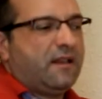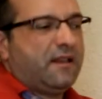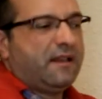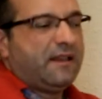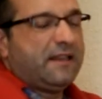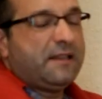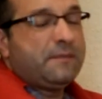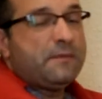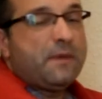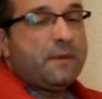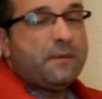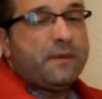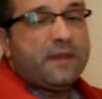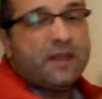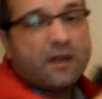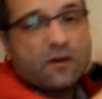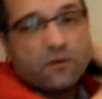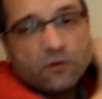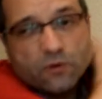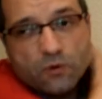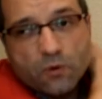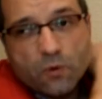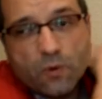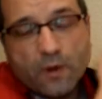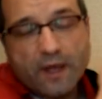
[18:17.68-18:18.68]
It may be a
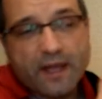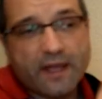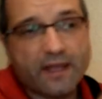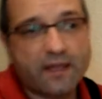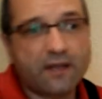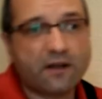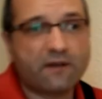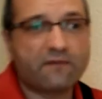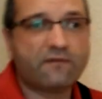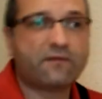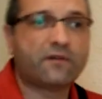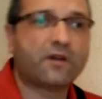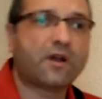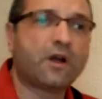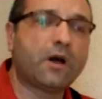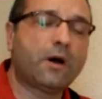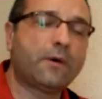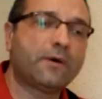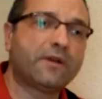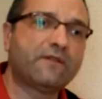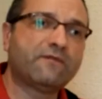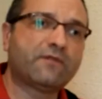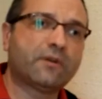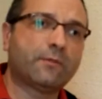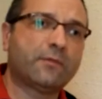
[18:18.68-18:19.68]
good way of
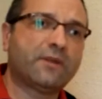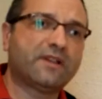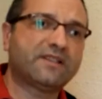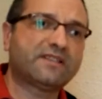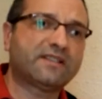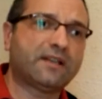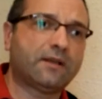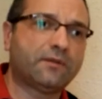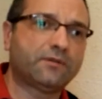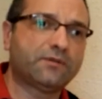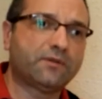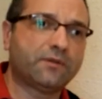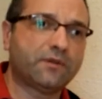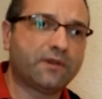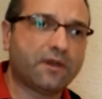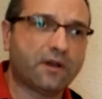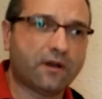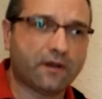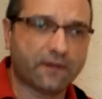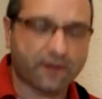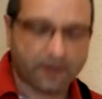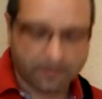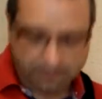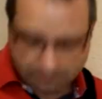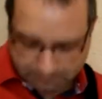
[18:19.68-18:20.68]
going from one sound to the
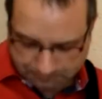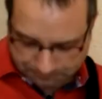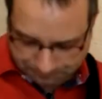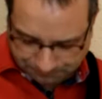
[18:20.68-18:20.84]
other.